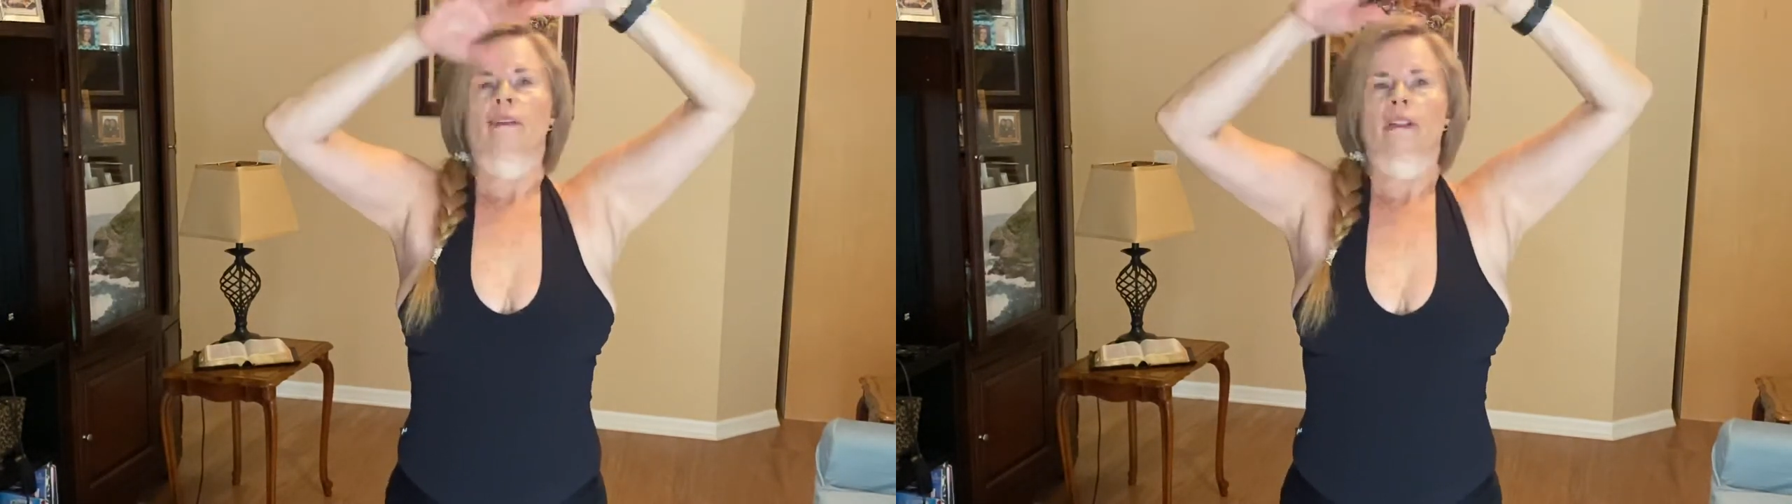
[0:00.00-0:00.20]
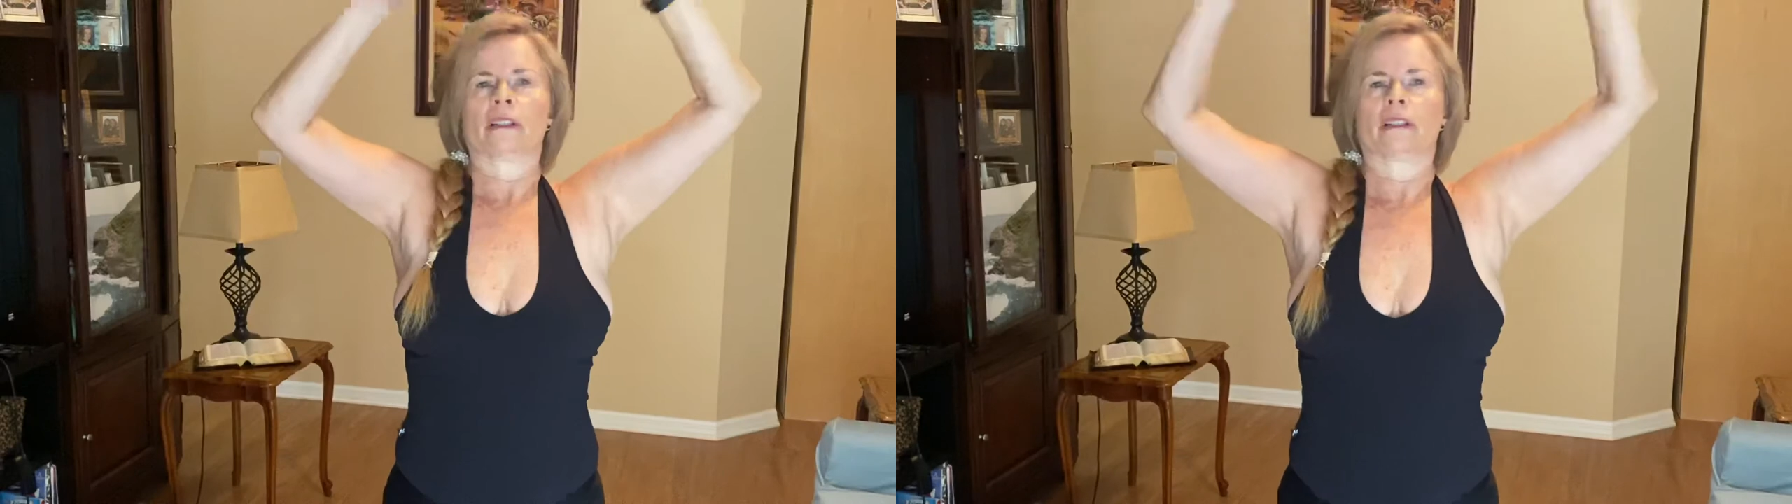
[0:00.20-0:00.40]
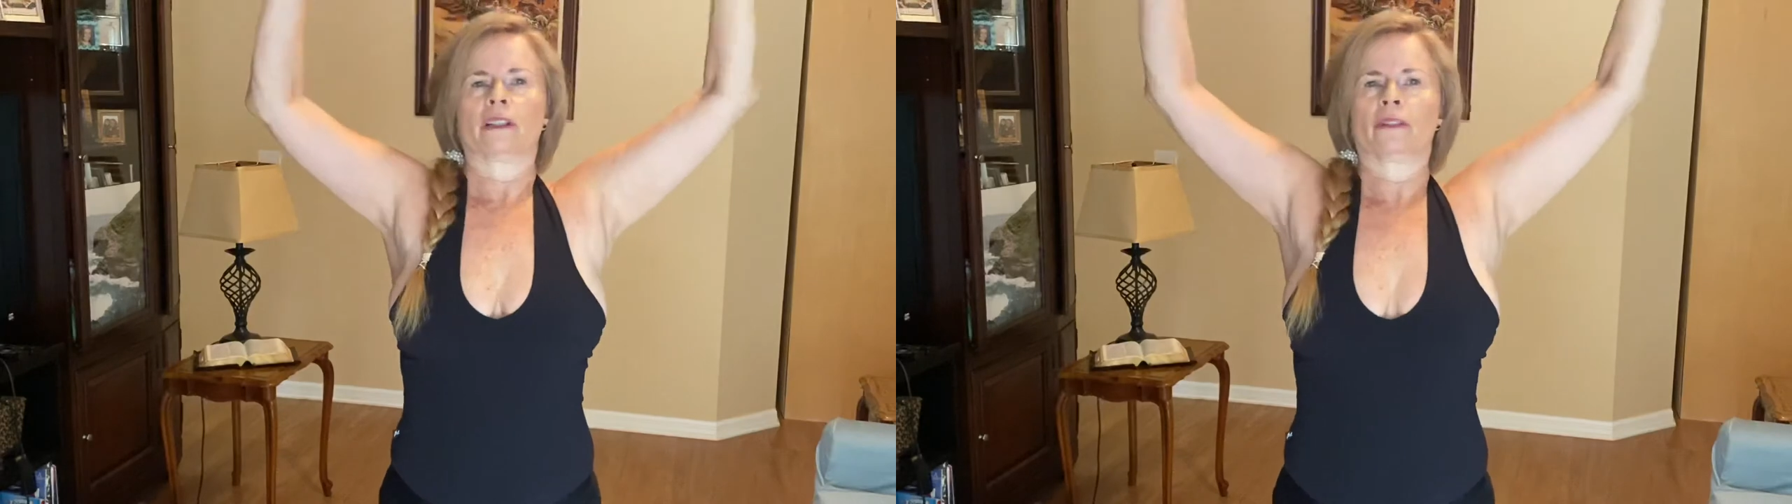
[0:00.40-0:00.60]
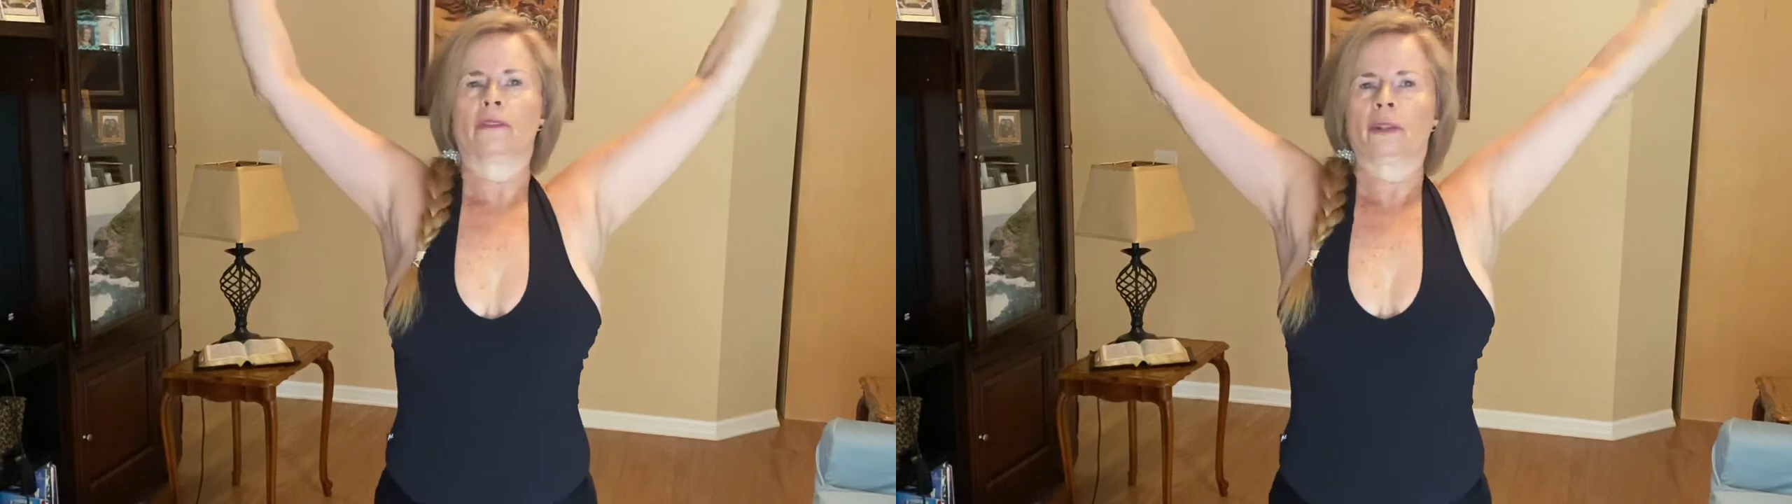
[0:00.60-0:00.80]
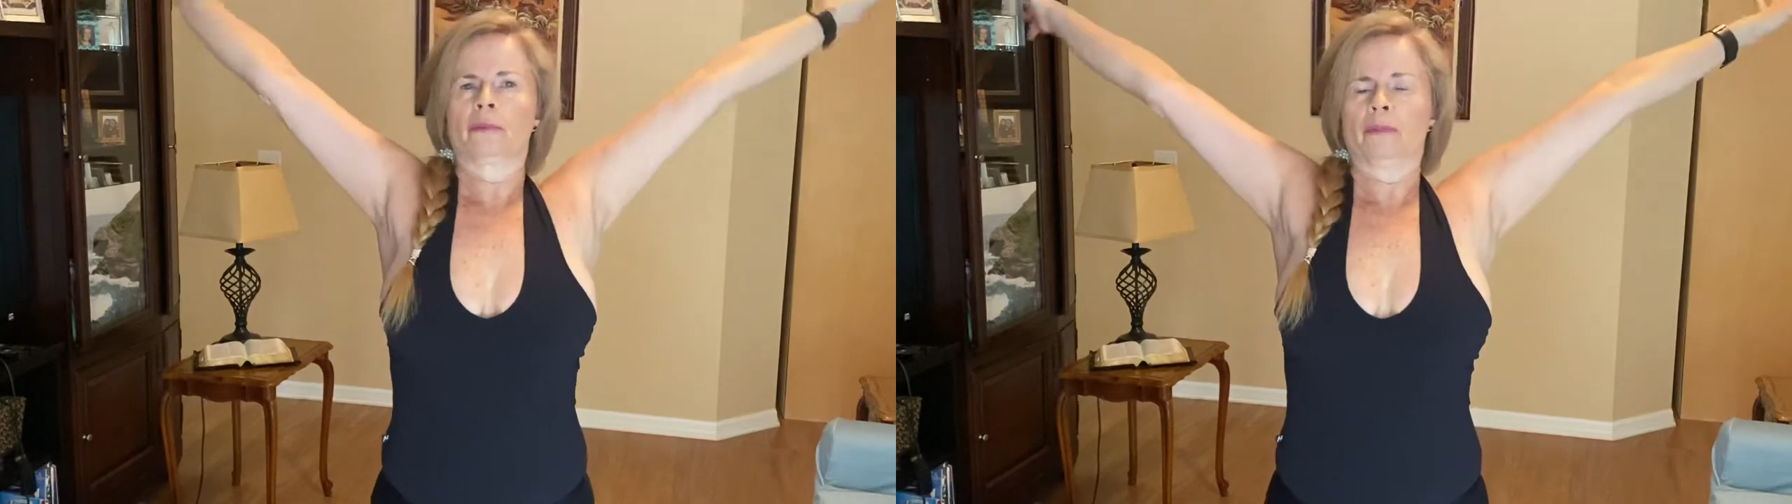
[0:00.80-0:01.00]
Get that
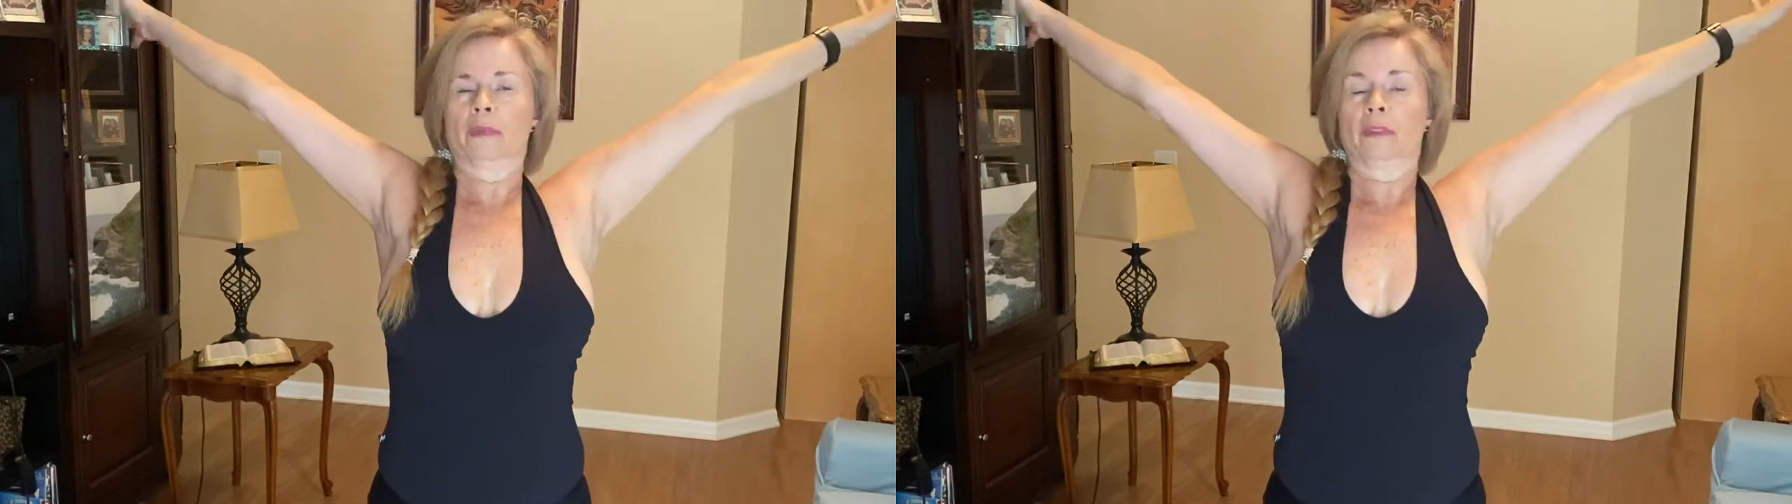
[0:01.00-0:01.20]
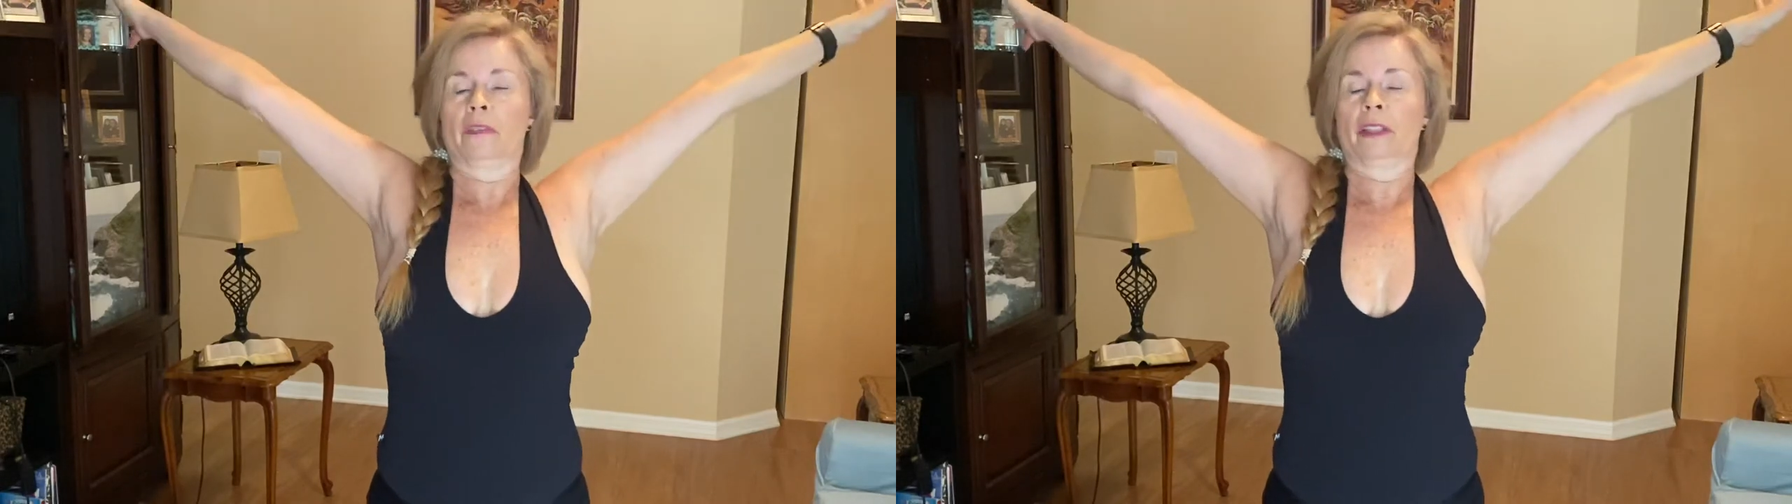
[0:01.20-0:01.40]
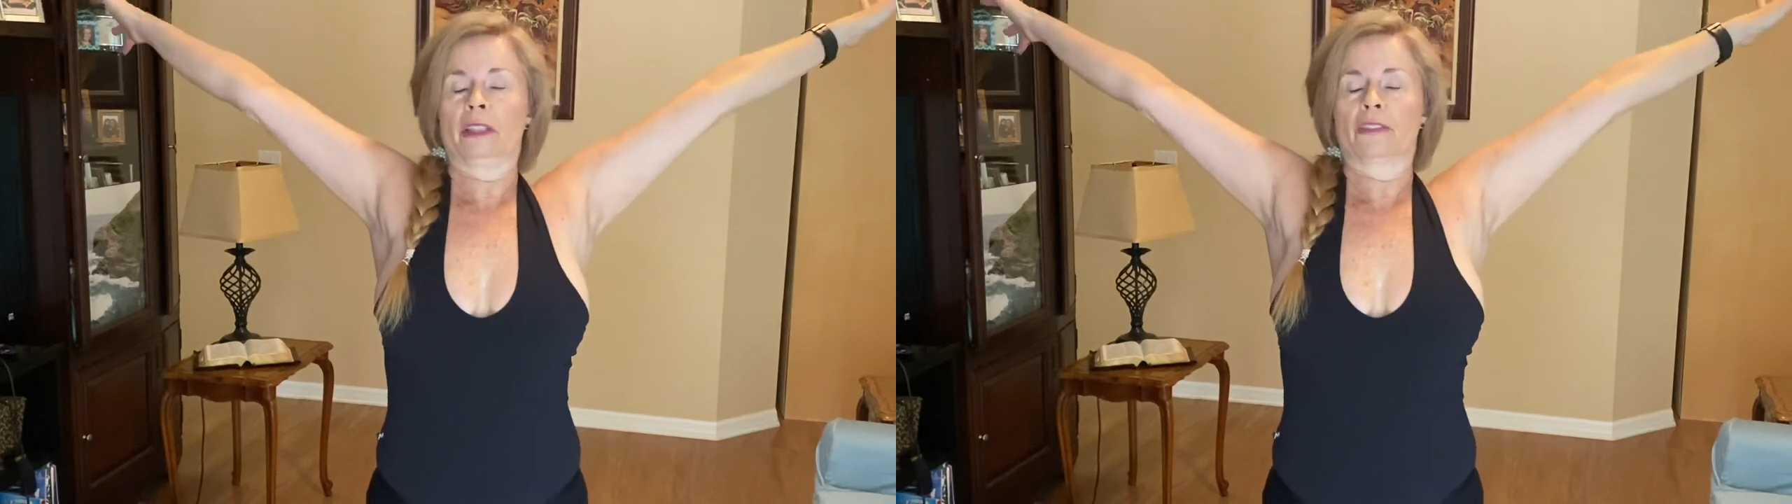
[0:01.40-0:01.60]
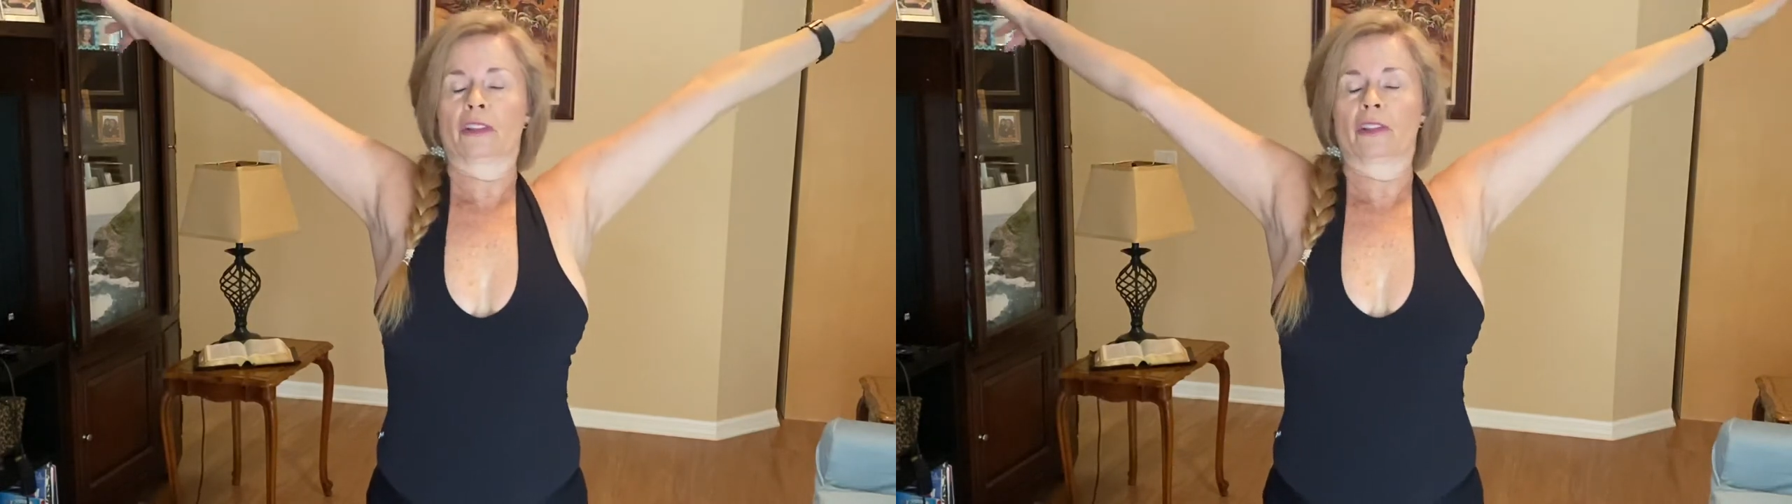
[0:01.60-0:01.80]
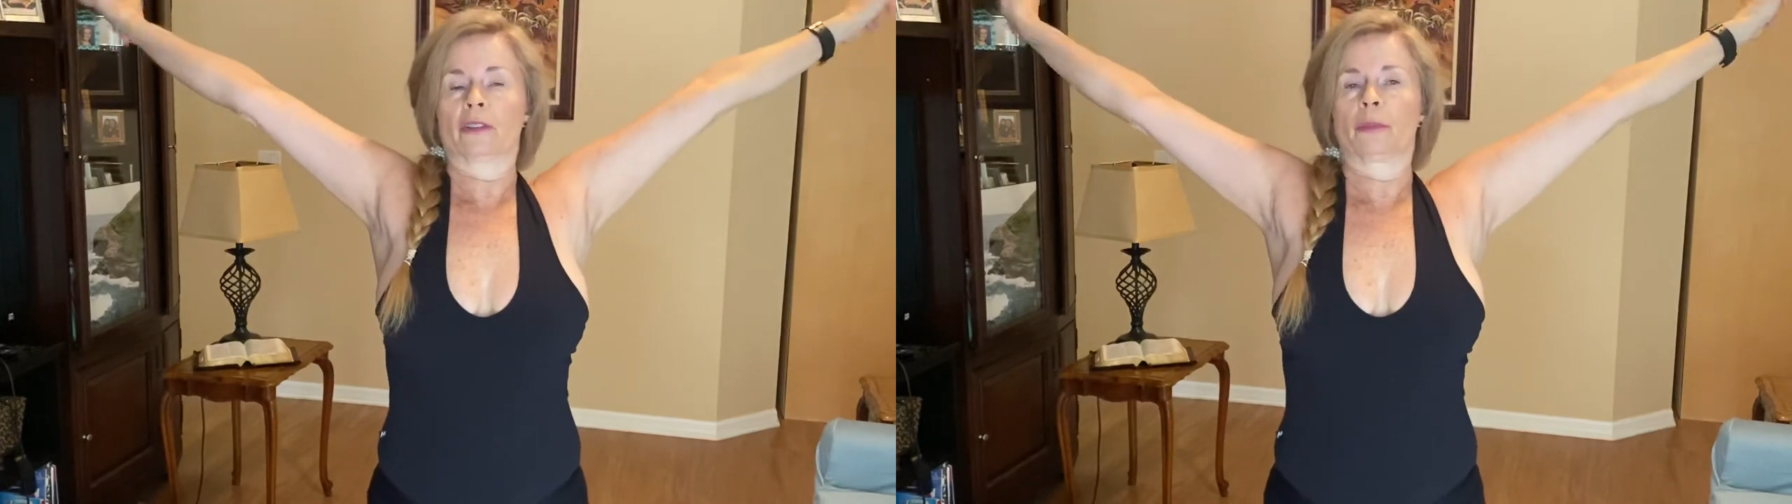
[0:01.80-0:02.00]
re release a
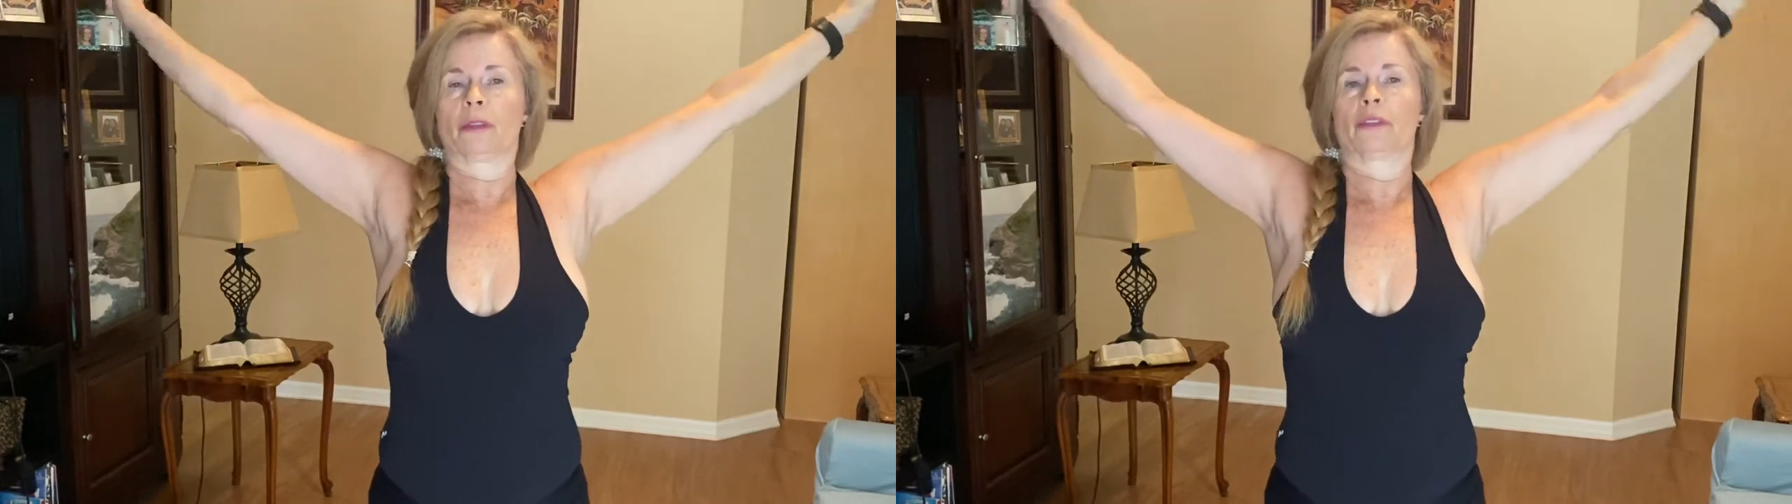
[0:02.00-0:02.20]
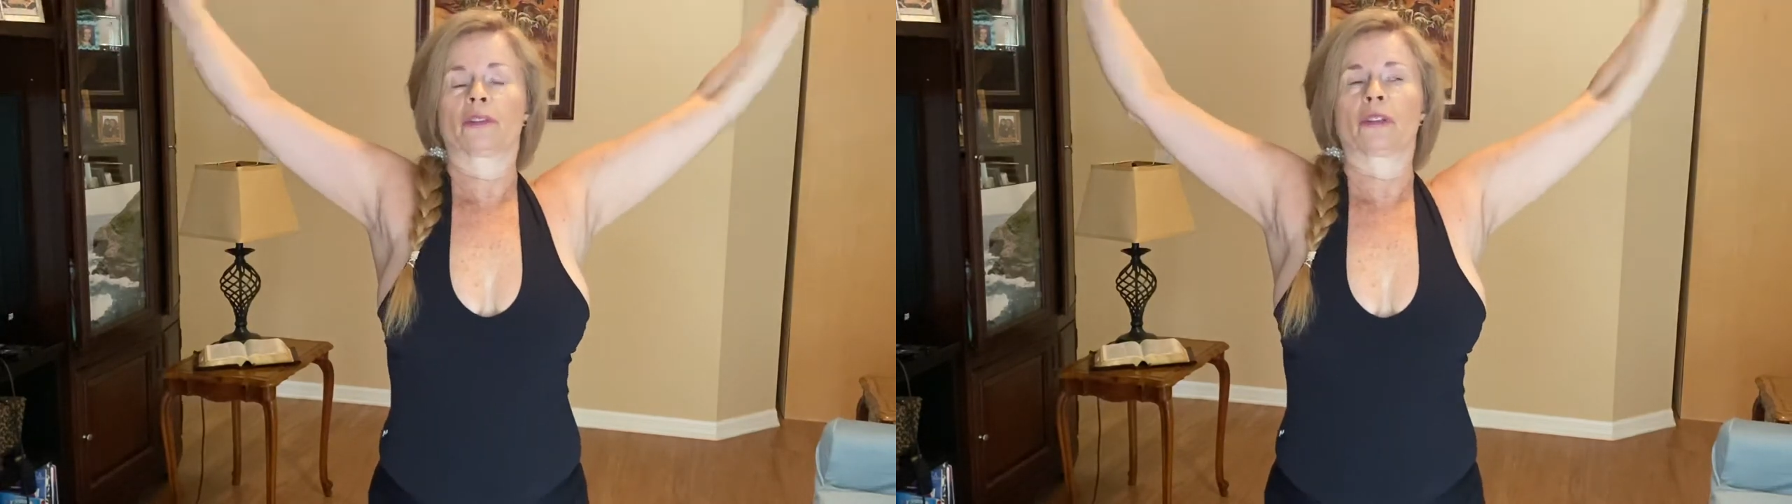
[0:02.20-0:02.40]
little bit of